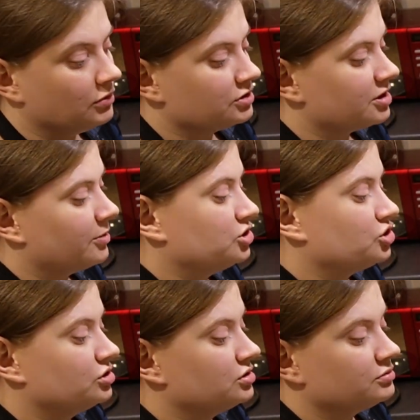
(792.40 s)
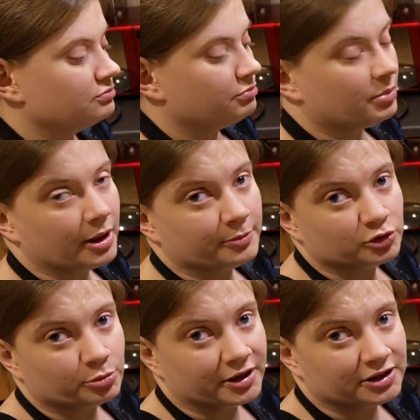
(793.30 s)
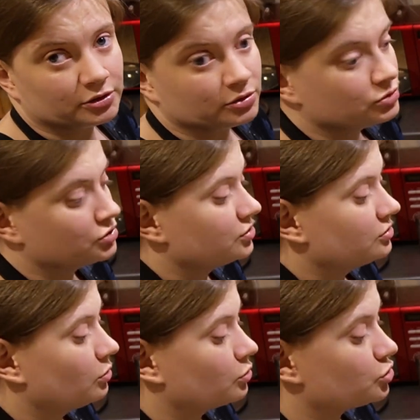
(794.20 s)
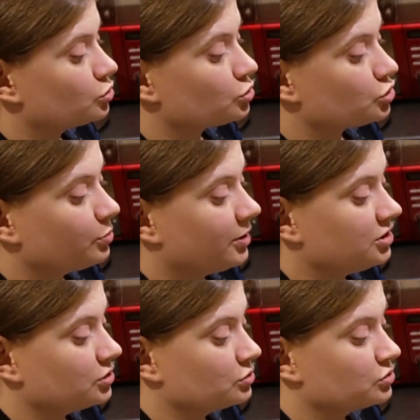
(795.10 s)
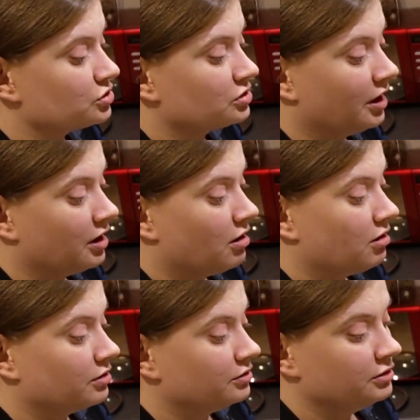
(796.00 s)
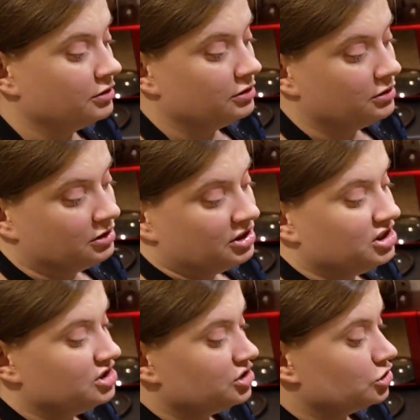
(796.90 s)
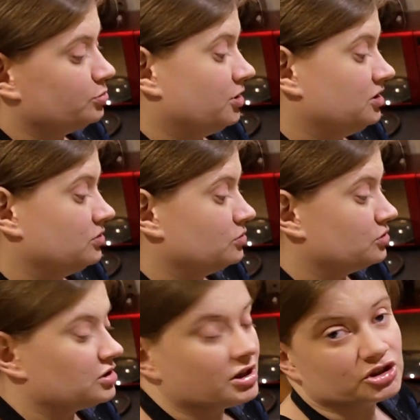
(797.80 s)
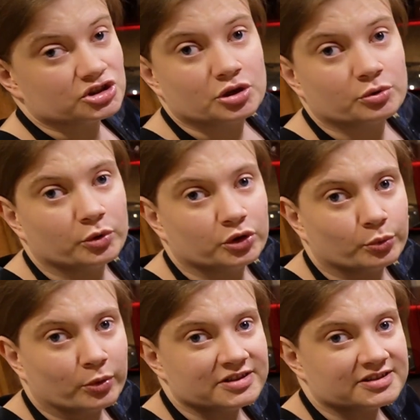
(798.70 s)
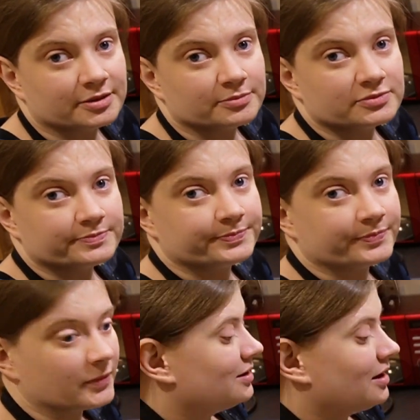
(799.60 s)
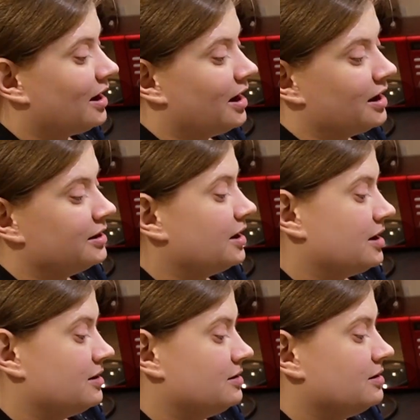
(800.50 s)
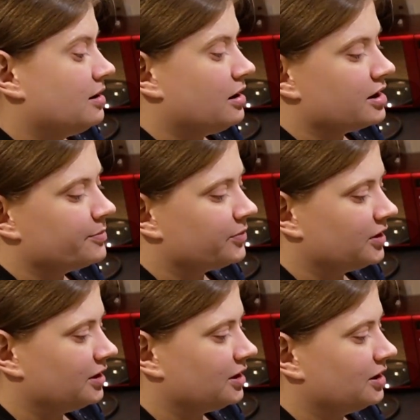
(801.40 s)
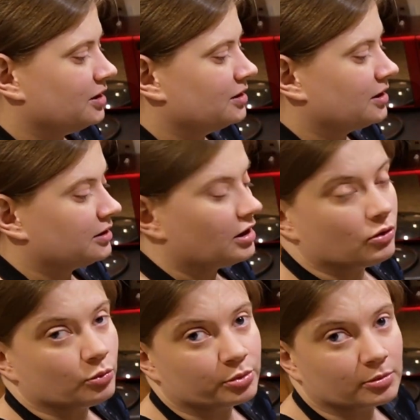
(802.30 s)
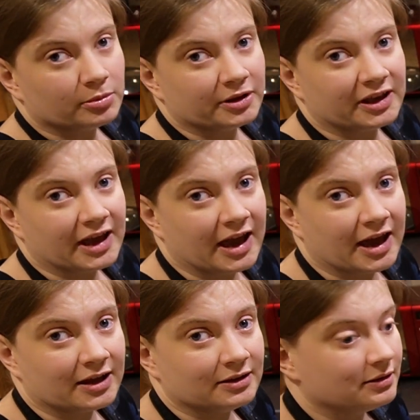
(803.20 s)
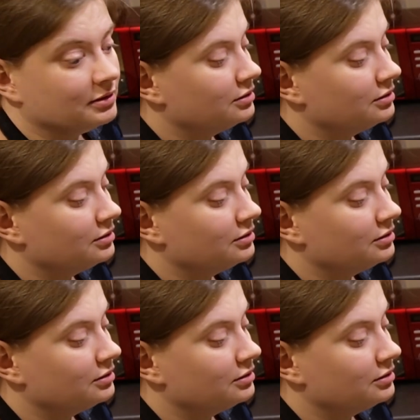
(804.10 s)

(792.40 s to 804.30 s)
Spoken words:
as I mentioned, plum tomatoes or sauce tomatoes. They are eating tomatoes. I just don't want to waste them. And then I am thinking that I'll probably can